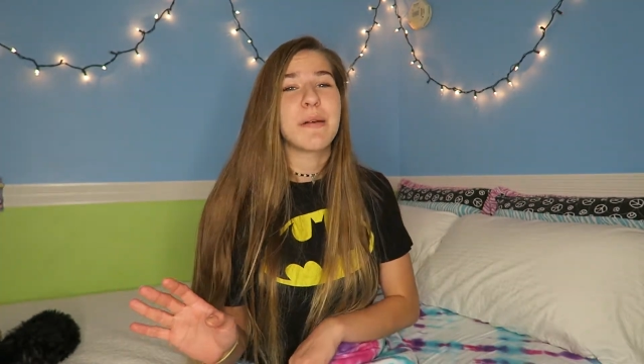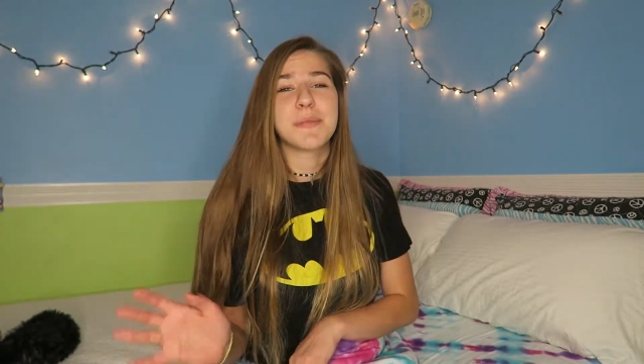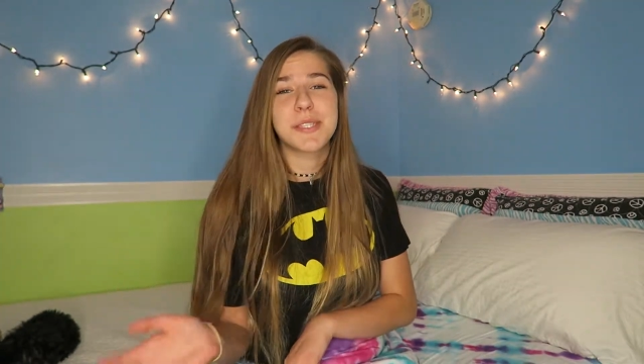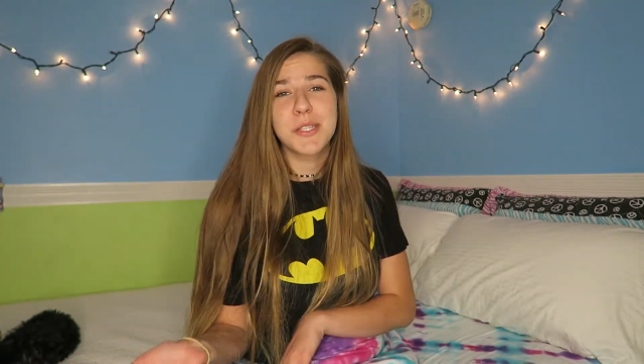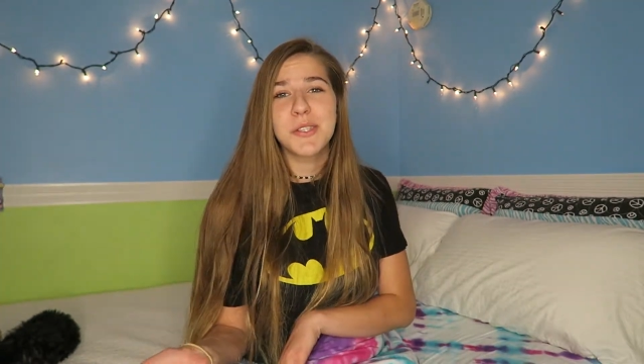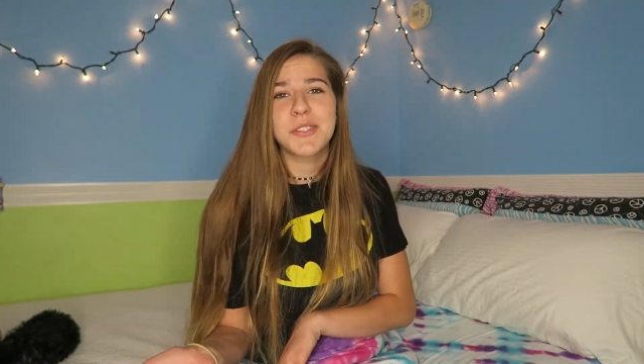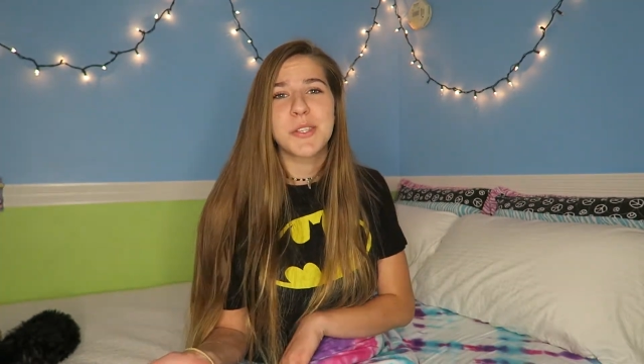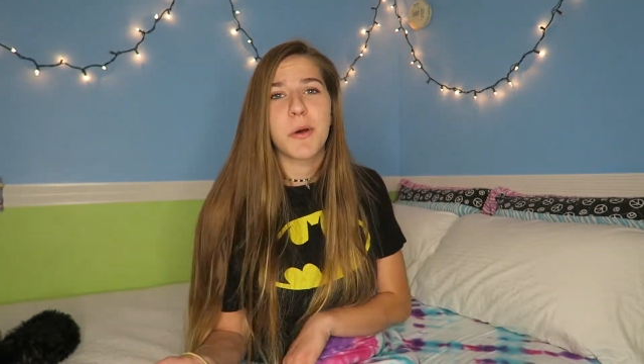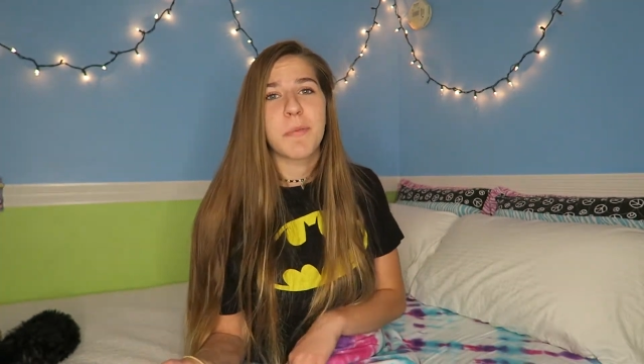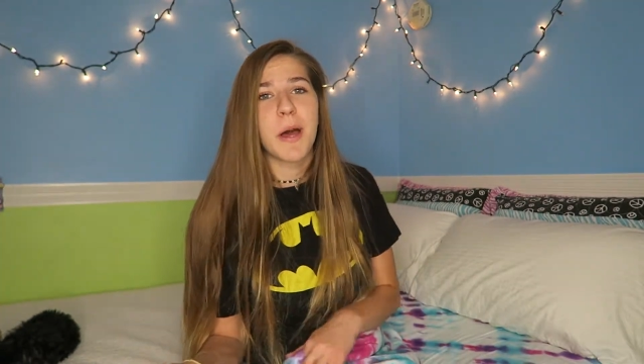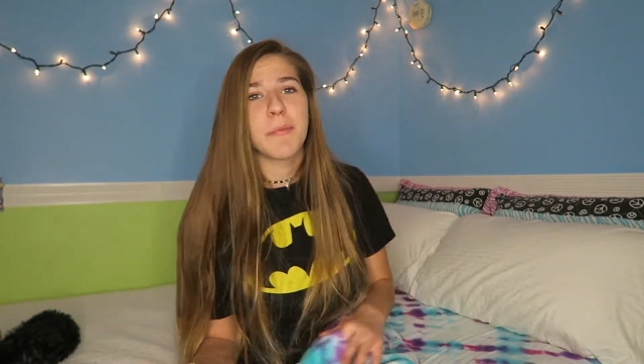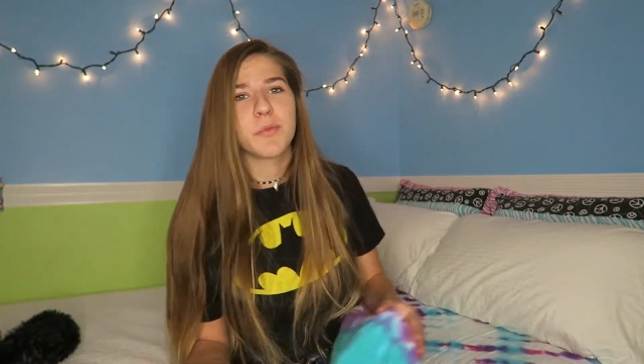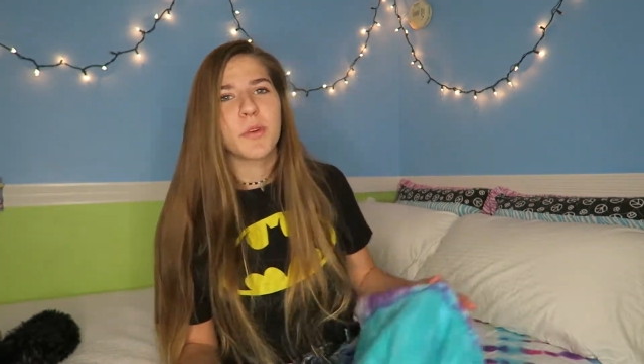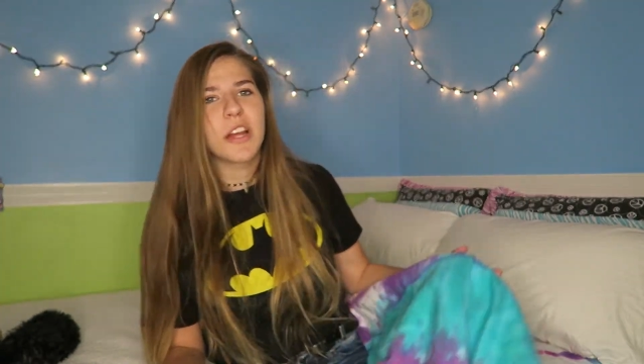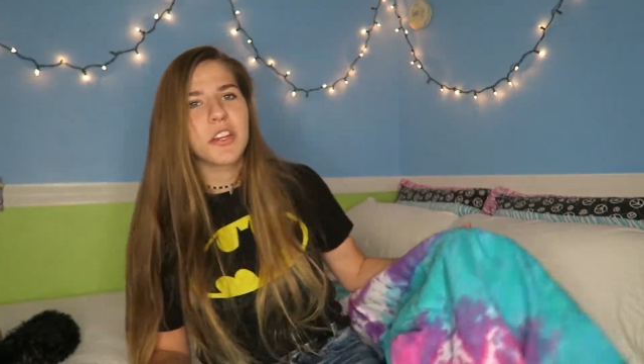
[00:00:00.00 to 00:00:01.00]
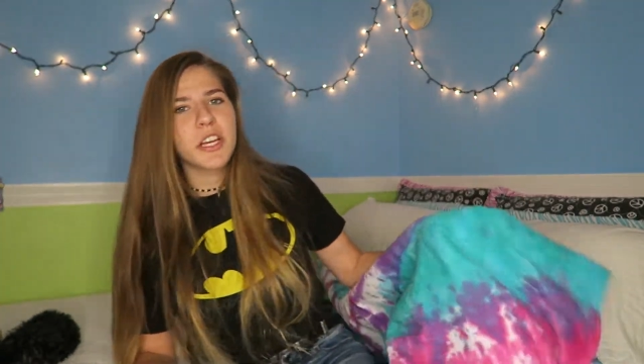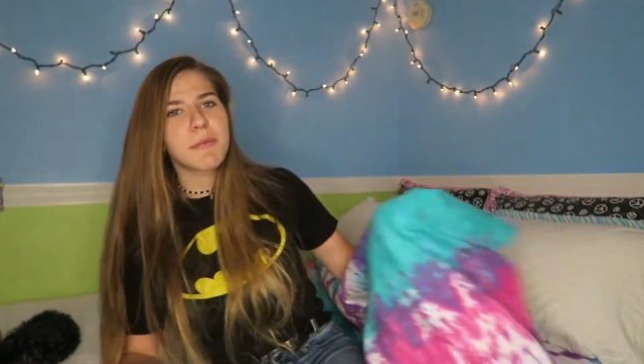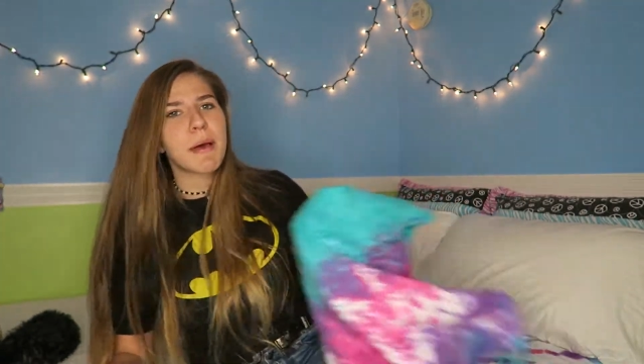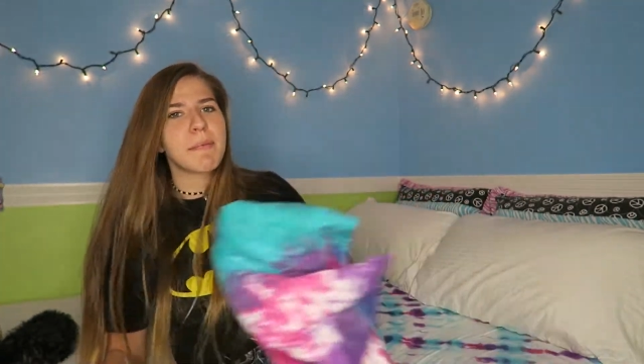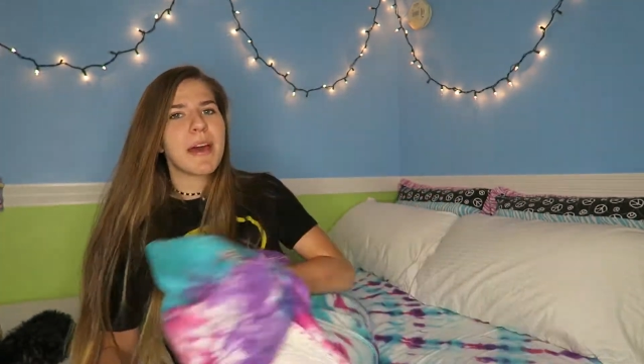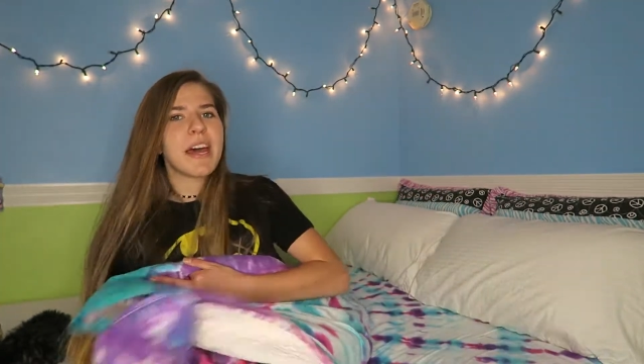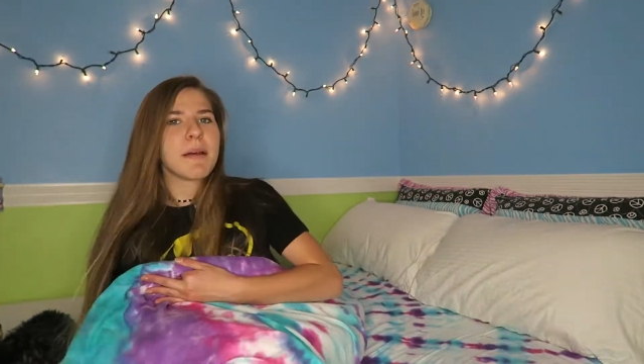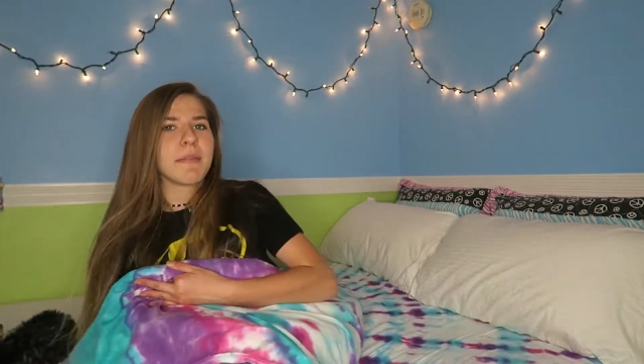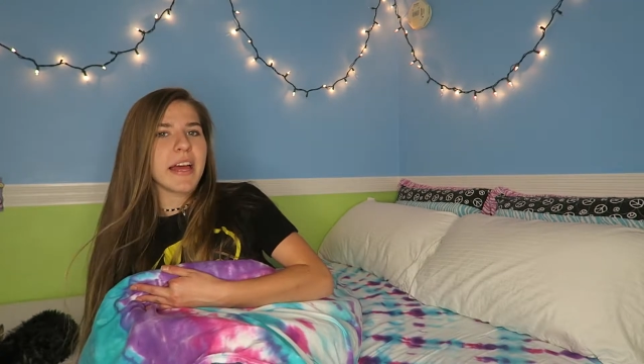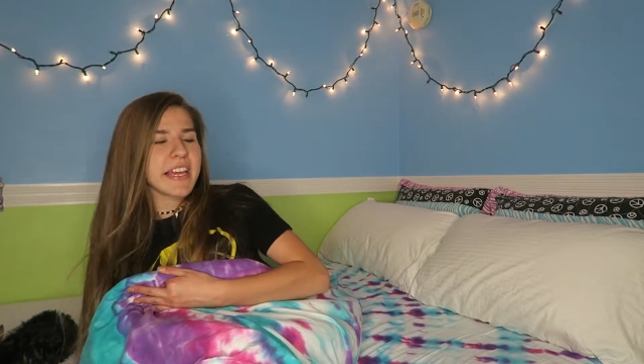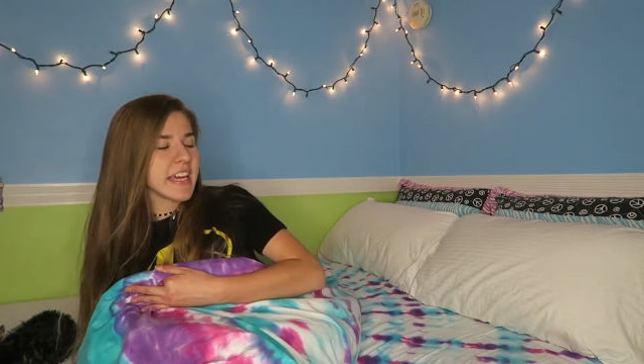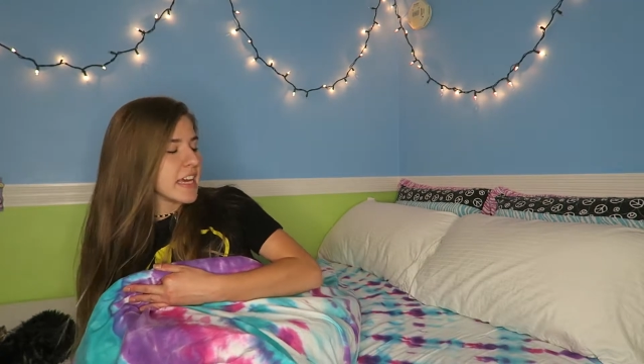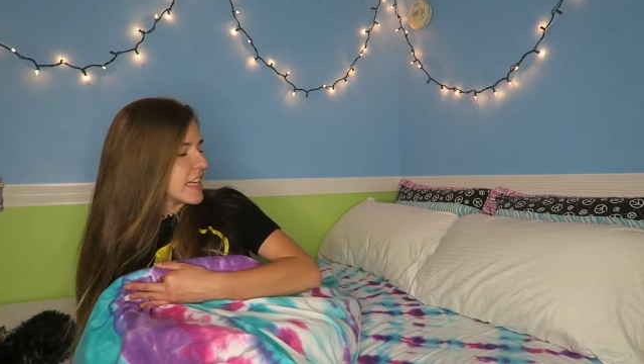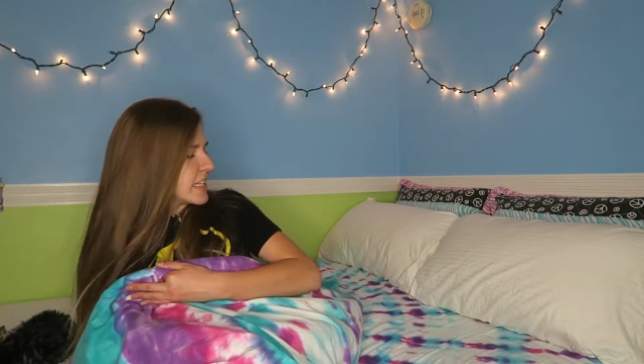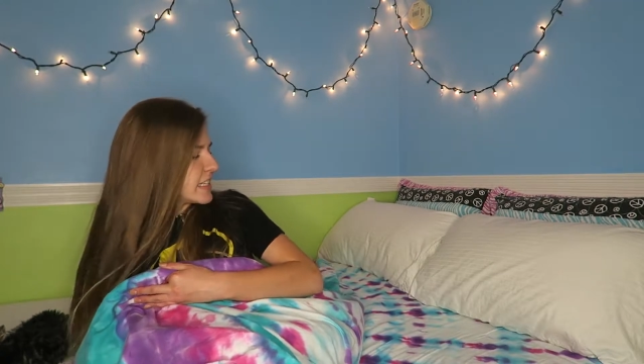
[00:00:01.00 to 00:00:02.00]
I'm still so pumped. When I look at my bed, I'm like,